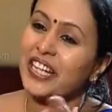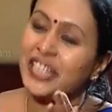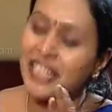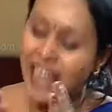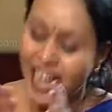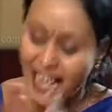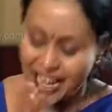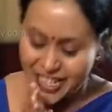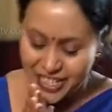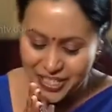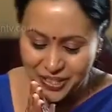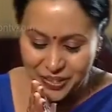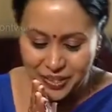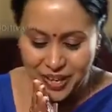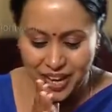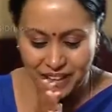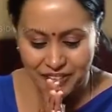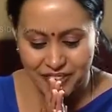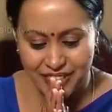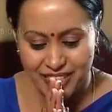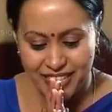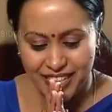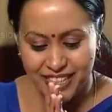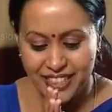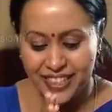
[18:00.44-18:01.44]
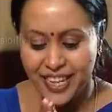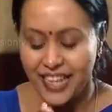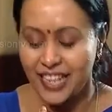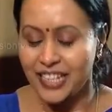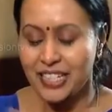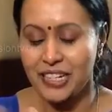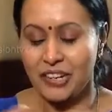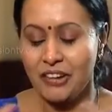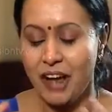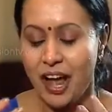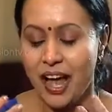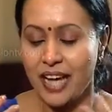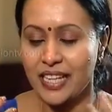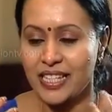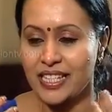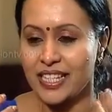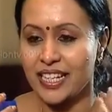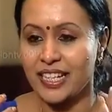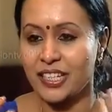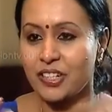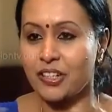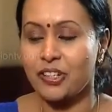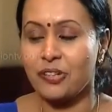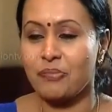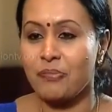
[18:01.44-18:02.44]
as you have said that I
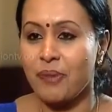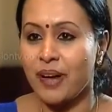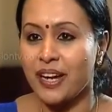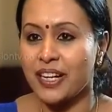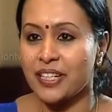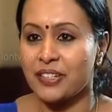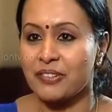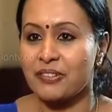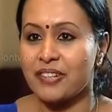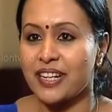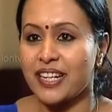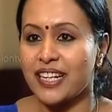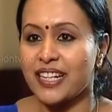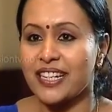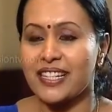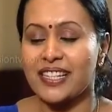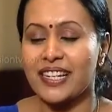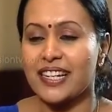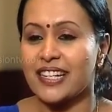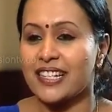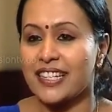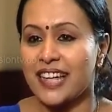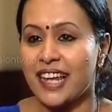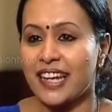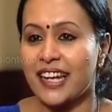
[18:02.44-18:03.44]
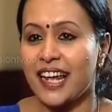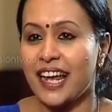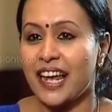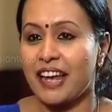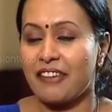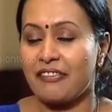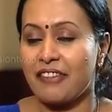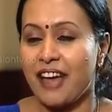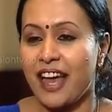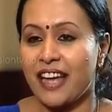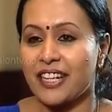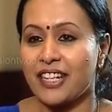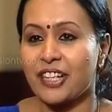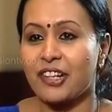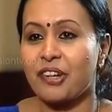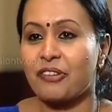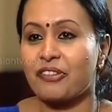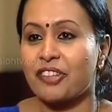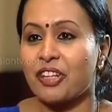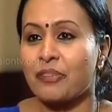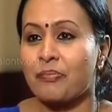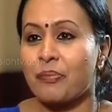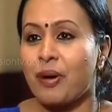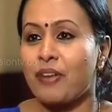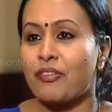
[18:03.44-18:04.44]
said goodbye to traditions and I have handed
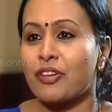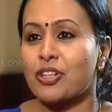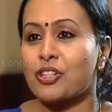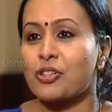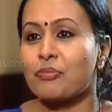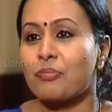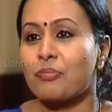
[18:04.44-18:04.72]
off the power to